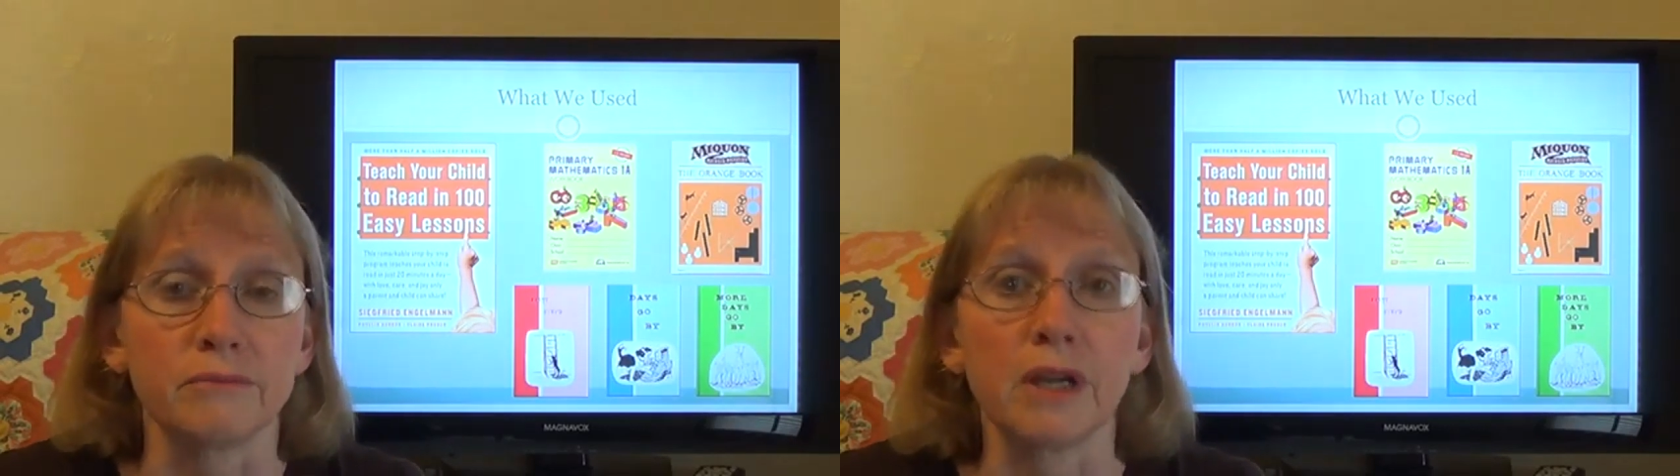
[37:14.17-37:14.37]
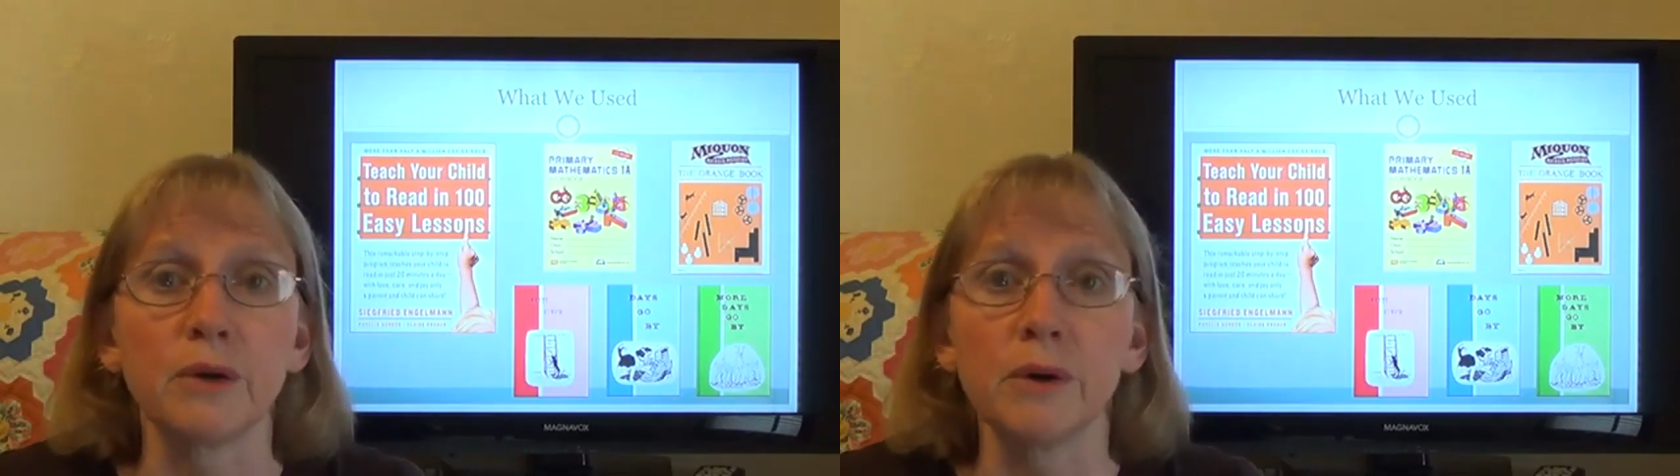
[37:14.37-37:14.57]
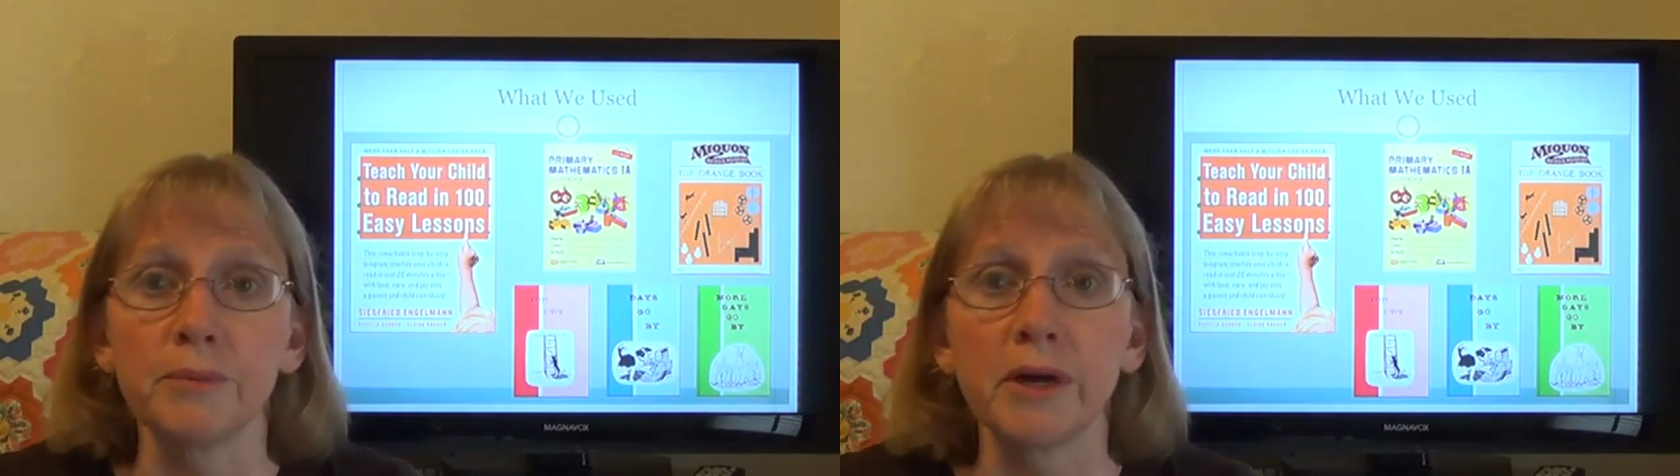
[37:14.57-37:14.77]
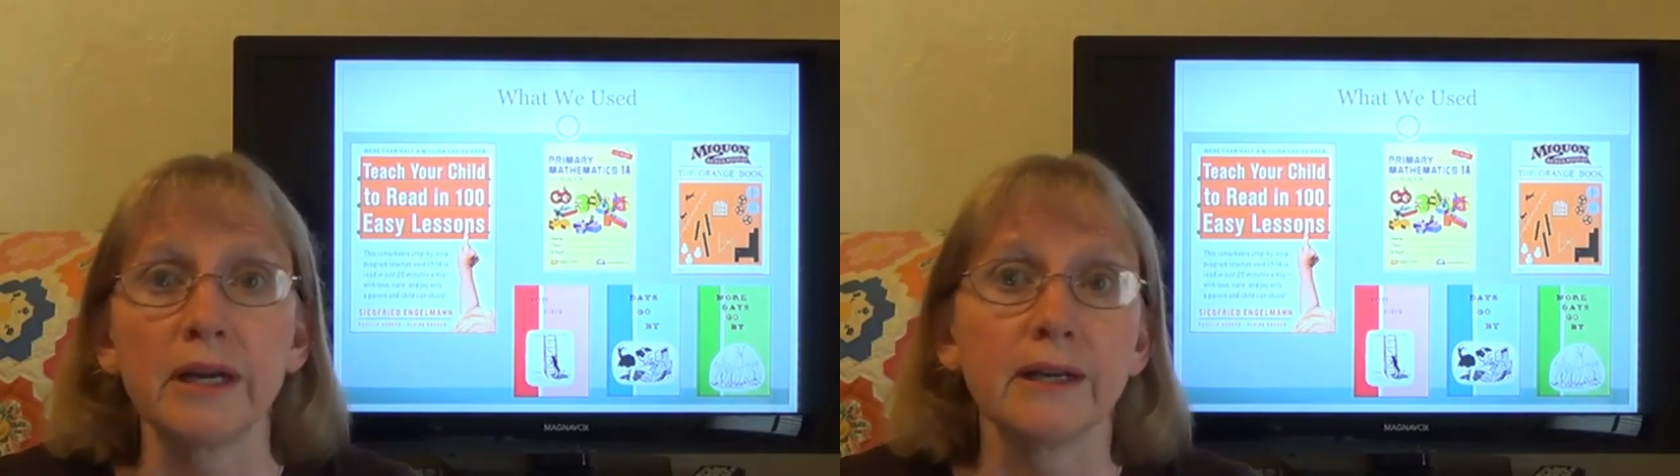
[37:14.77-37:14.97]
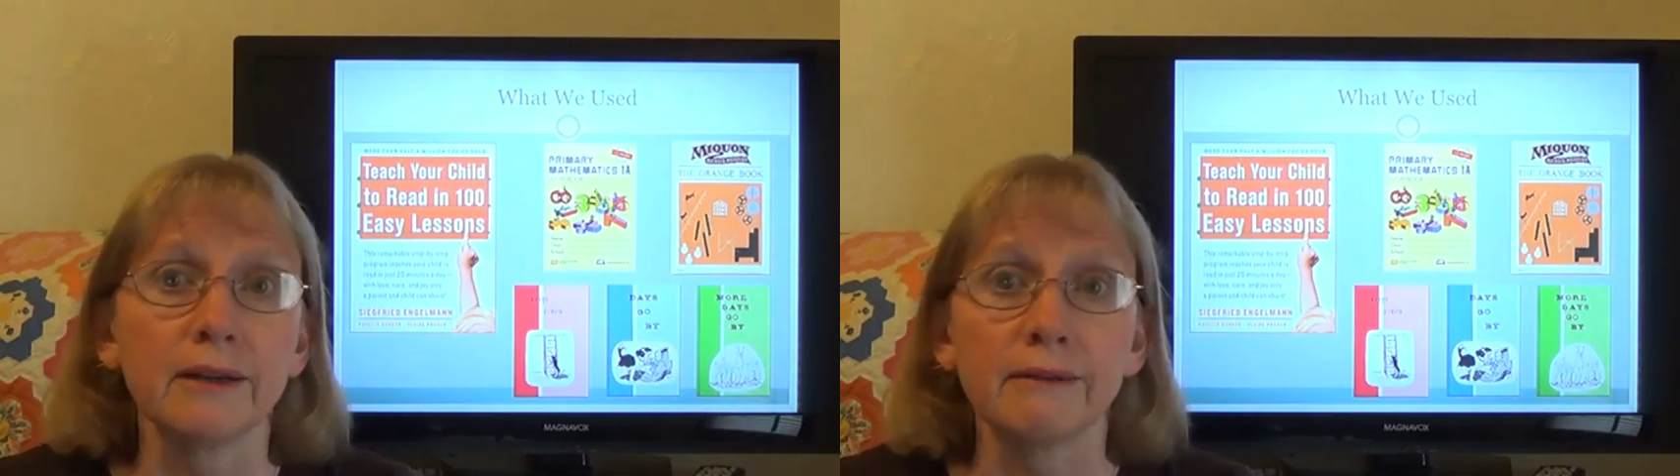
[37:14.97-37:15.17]

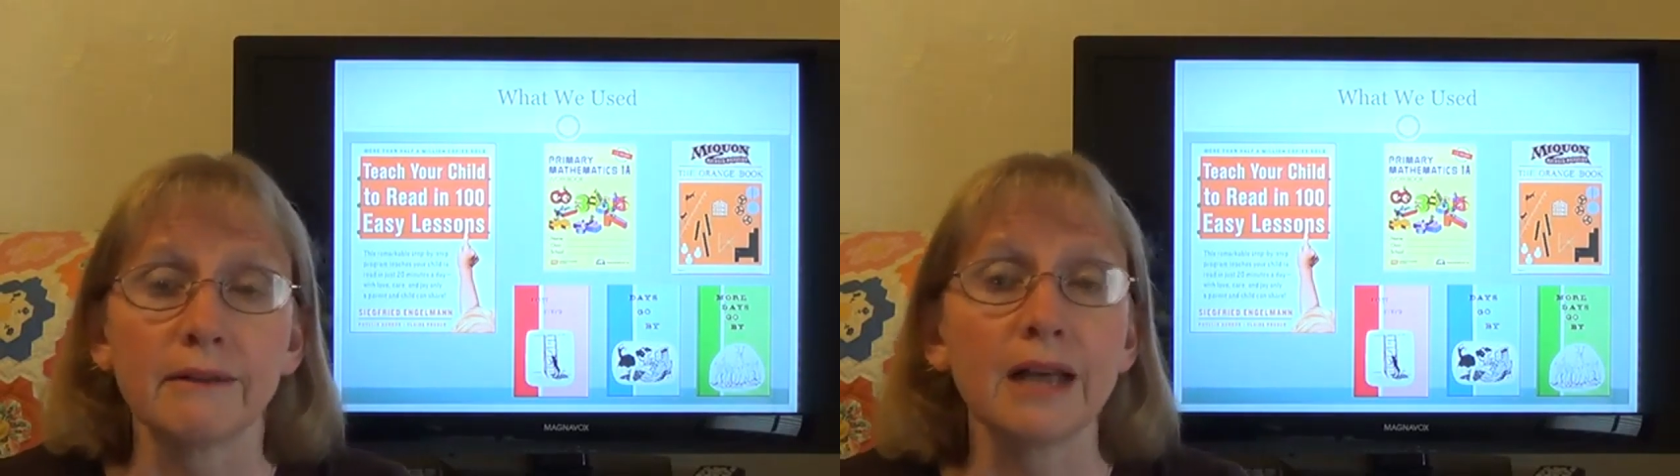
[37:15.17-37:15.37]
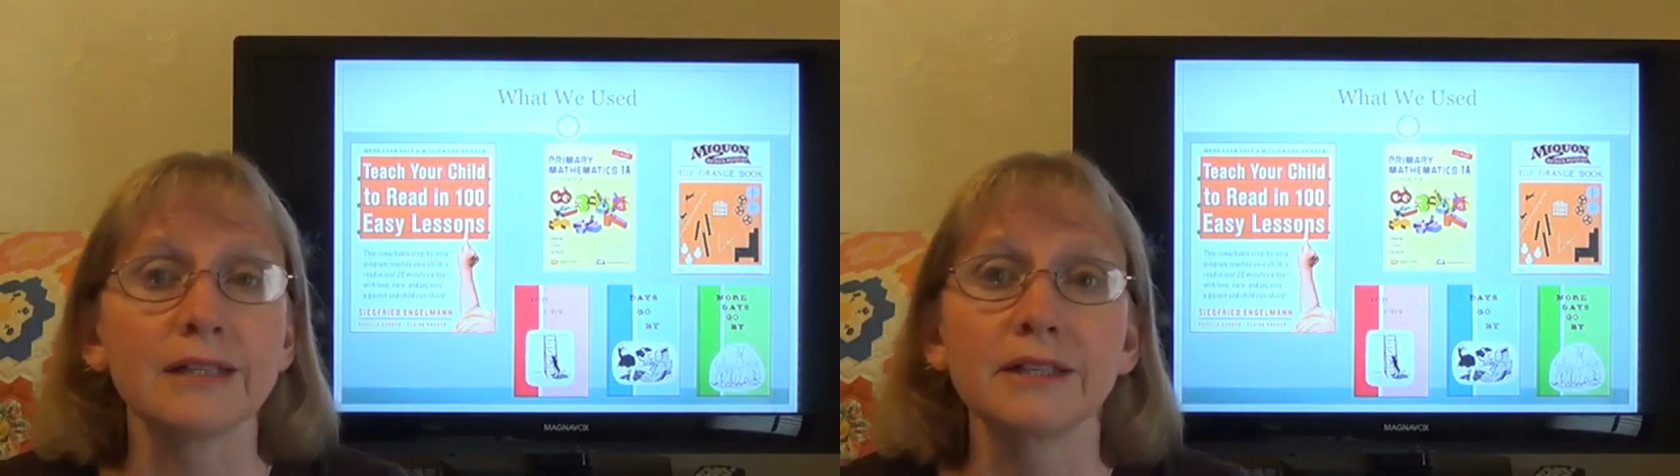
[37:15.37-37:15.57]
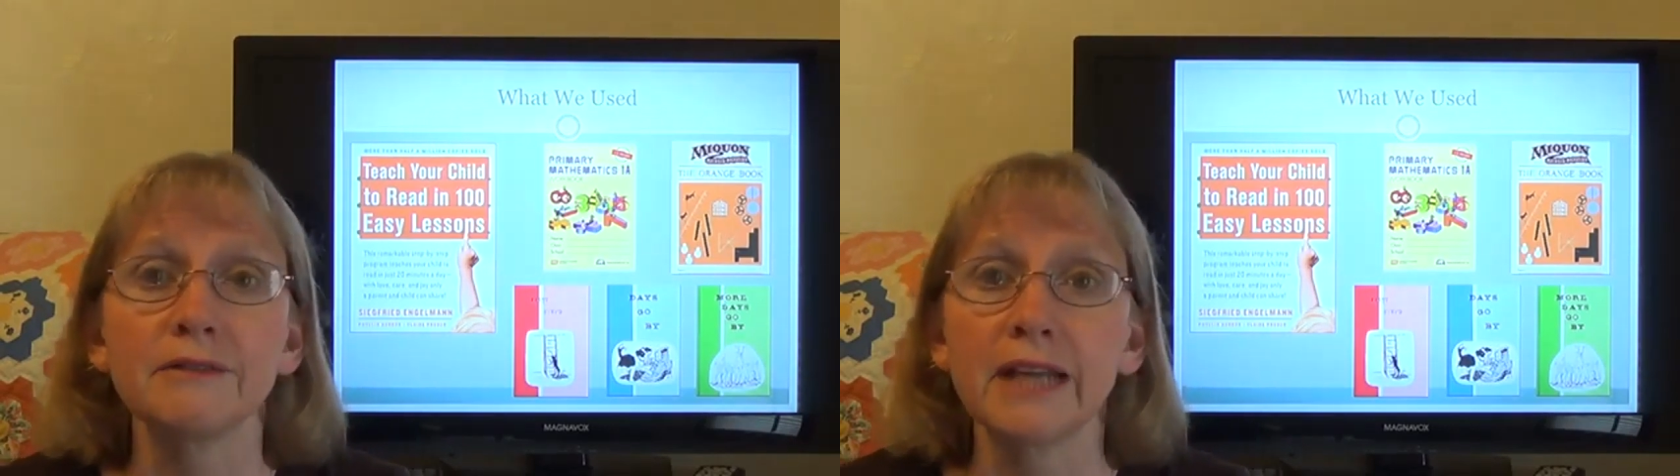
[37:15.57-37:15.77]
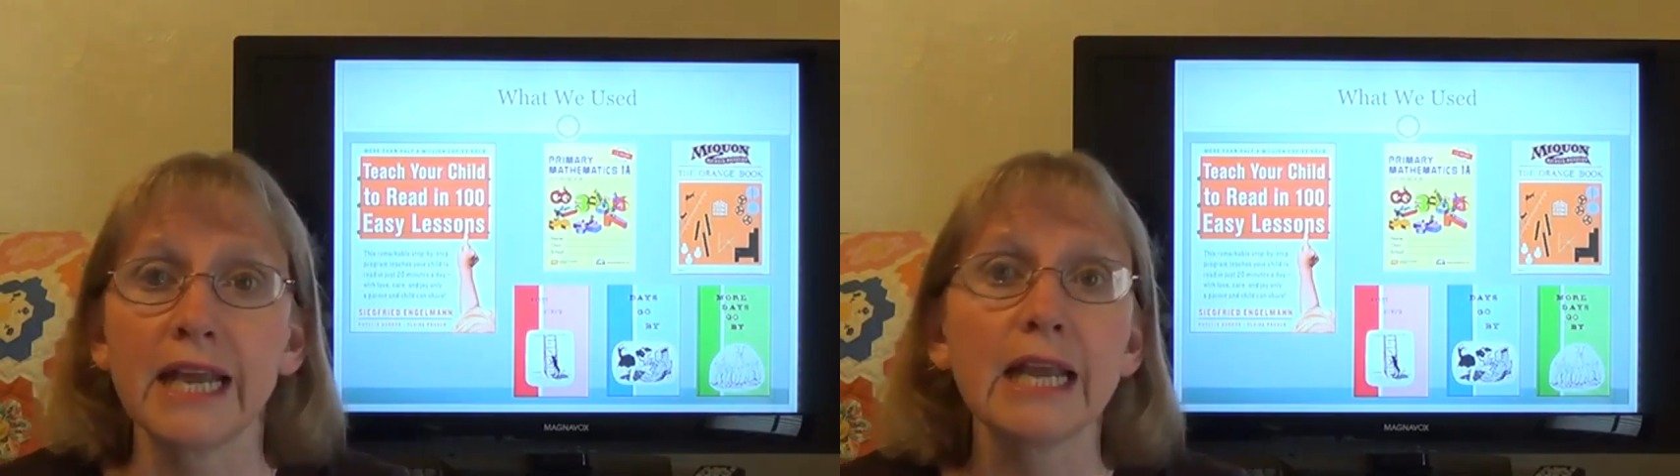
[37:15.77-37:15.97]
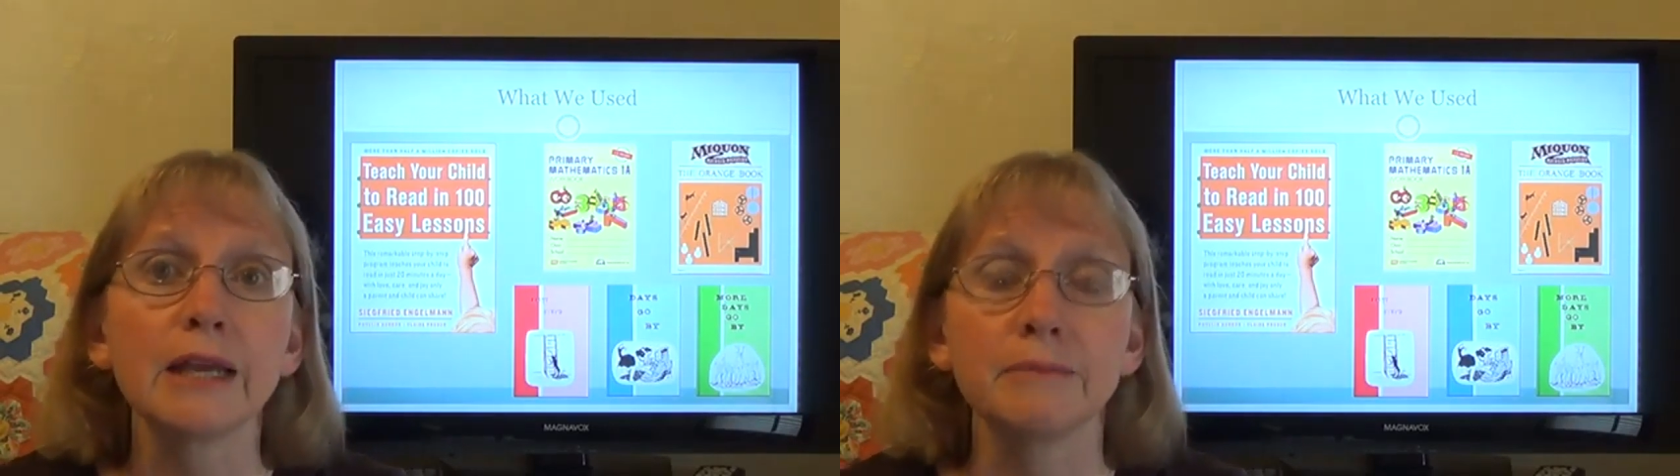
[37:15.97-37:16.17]
incorporating lots of
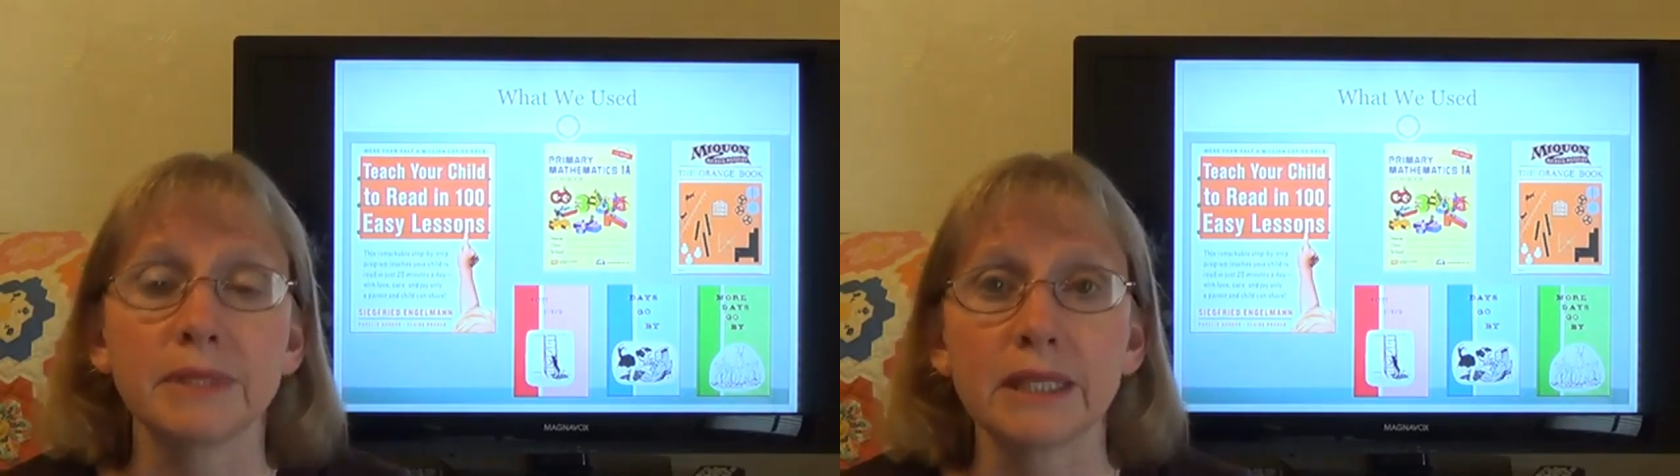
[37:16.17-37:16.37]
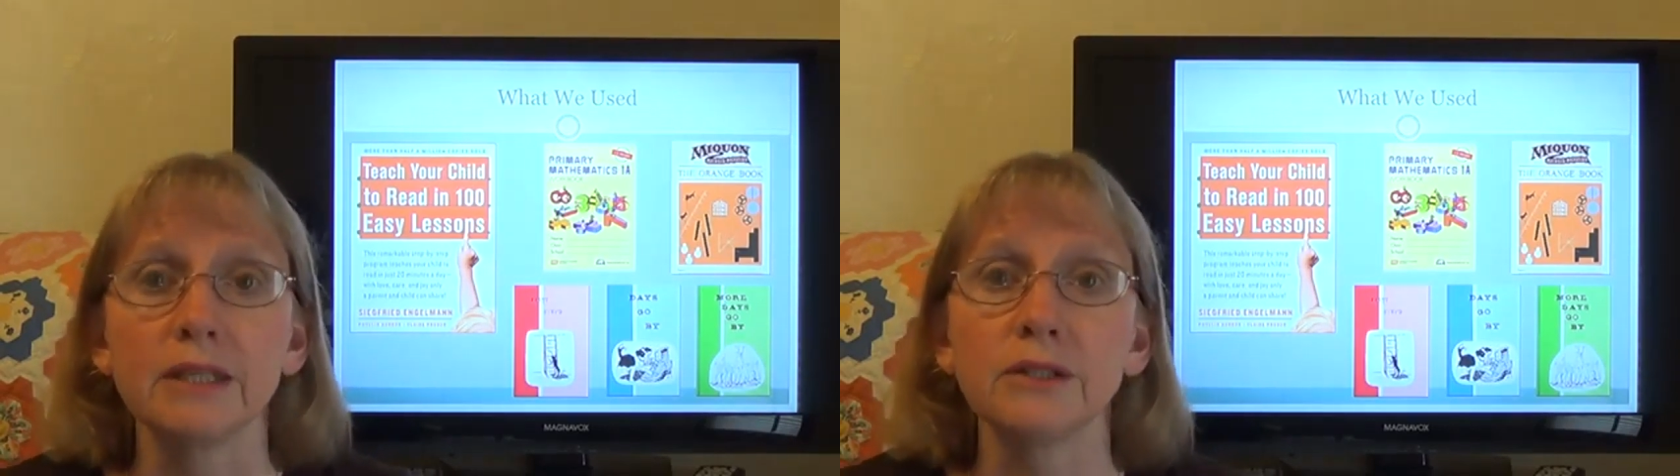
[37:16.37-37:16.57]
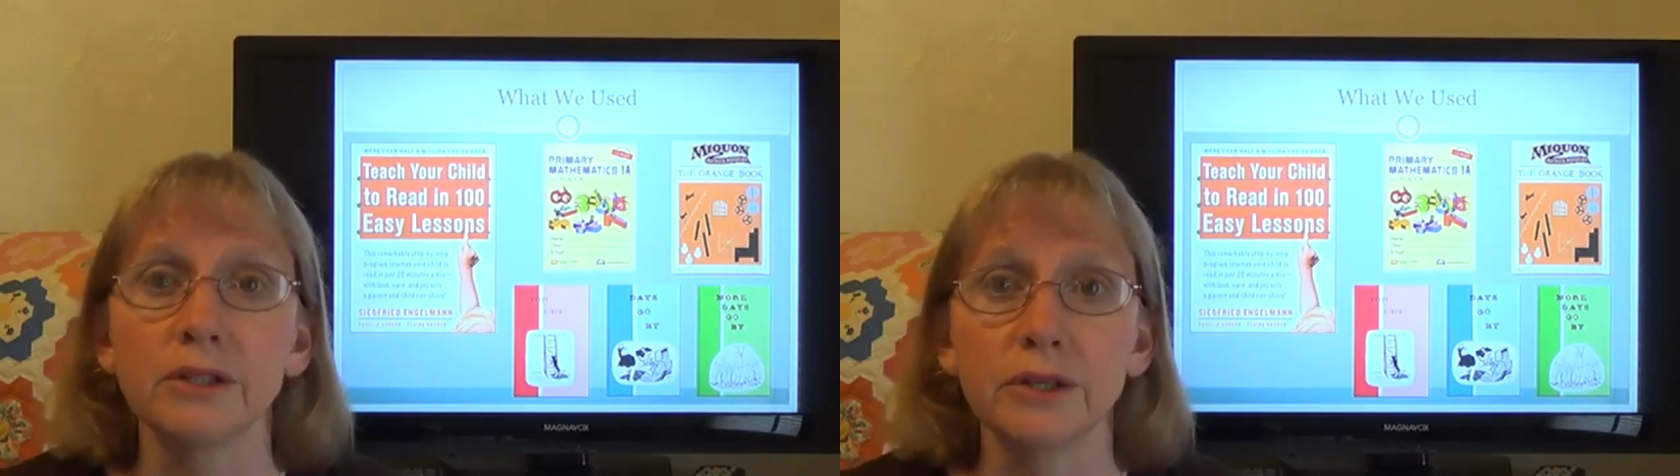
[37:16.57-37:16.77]
games into